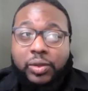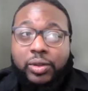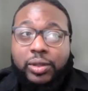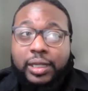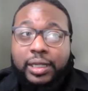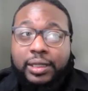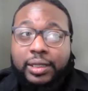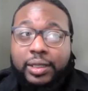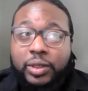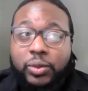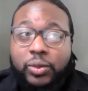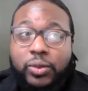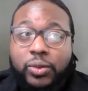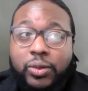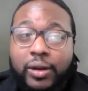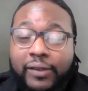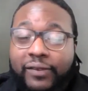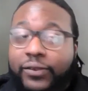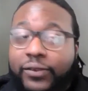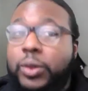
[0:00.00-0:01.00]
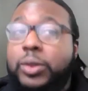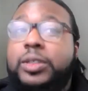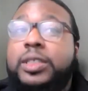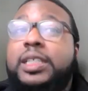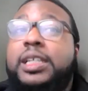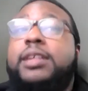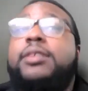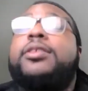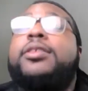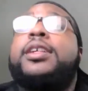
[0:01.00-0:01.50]
do a full
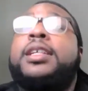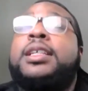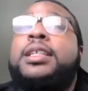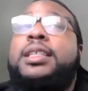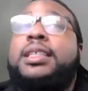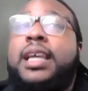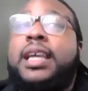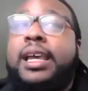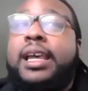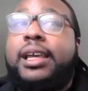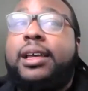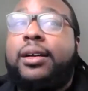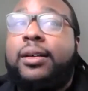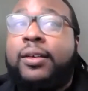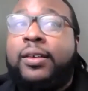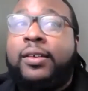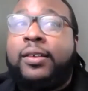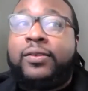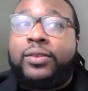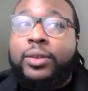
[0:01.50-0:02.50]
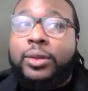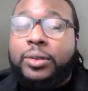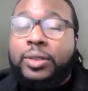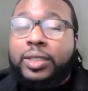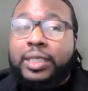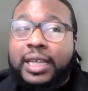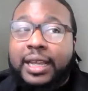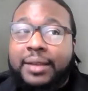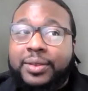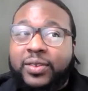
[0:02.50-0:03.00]
series set of those
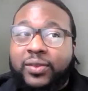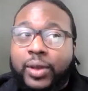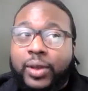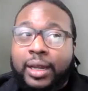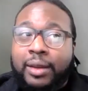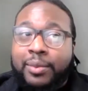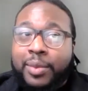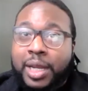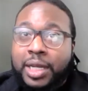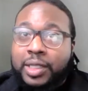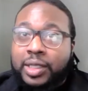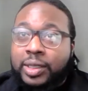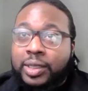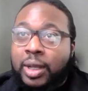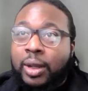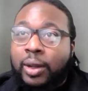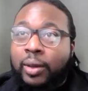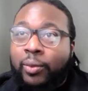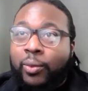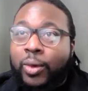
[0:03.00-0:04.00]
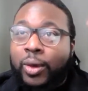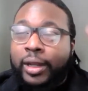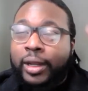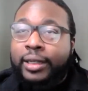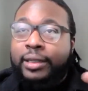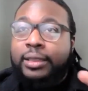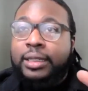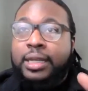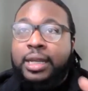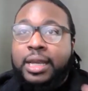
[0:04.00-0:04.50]
types of automations all in one.
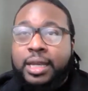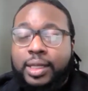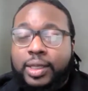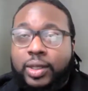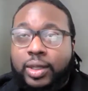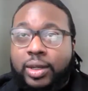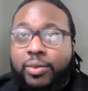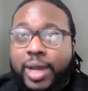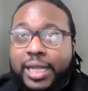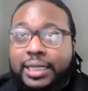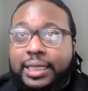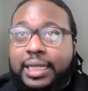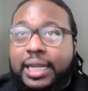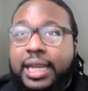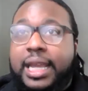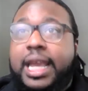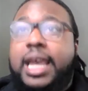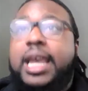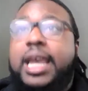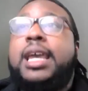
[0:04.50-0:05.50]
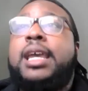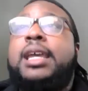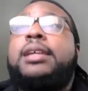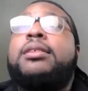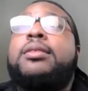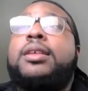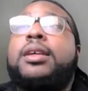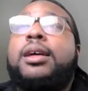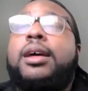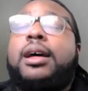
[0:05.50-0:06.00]
So you might say, hey,
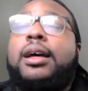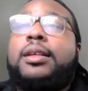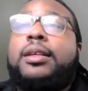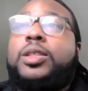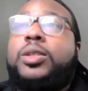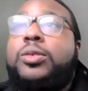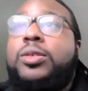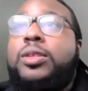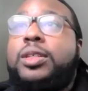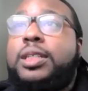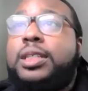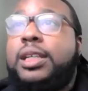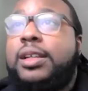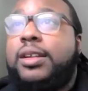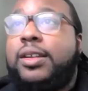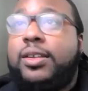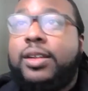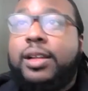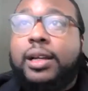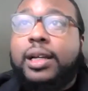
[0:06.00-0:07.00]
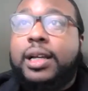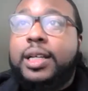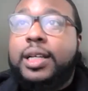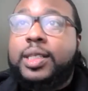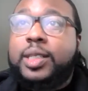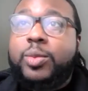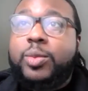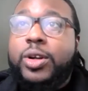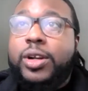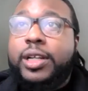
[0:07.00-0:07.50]
as soon as a customer
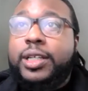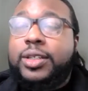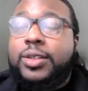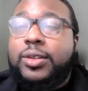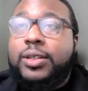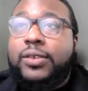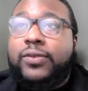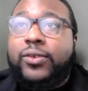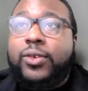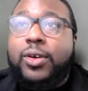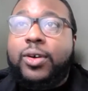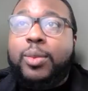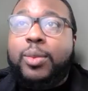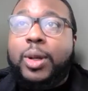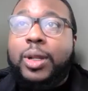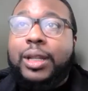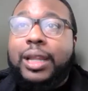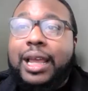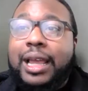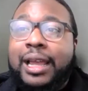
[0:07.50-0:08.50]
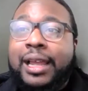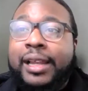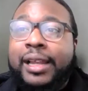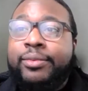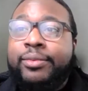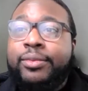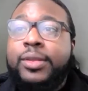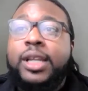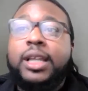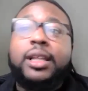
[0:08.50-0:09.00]
enters the form online,
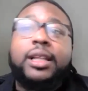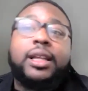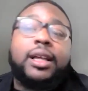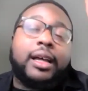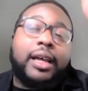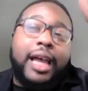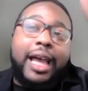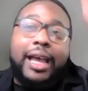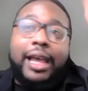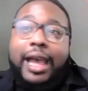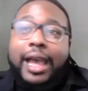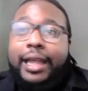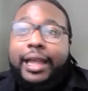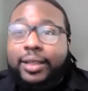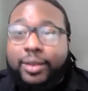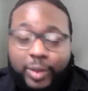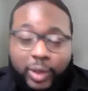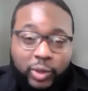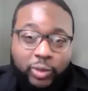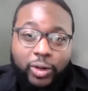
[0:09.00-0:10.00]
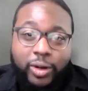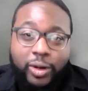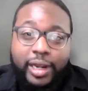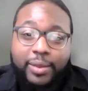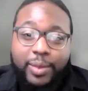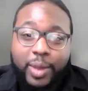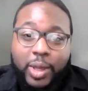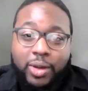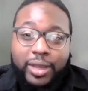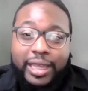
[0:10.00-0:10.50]
add them to our email
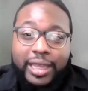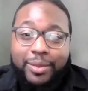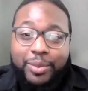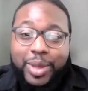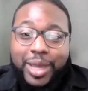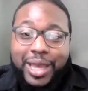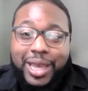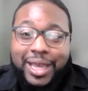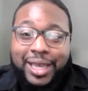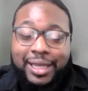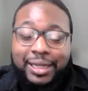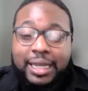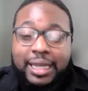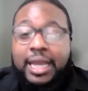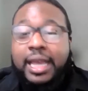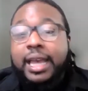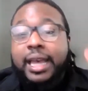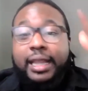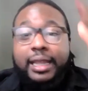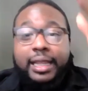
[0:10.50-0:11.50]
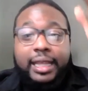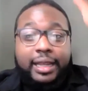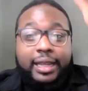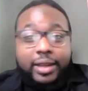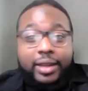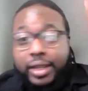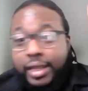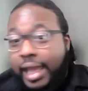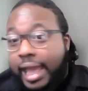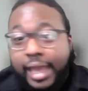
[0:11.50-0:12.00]
campaign, and then,
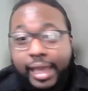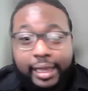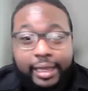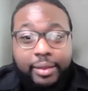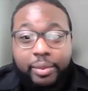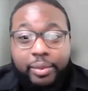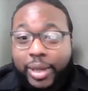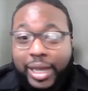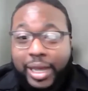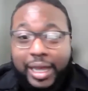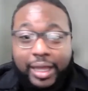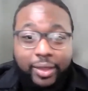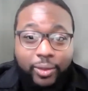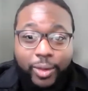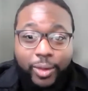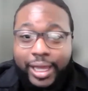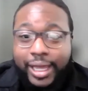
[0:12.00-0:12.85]
heck, by the way,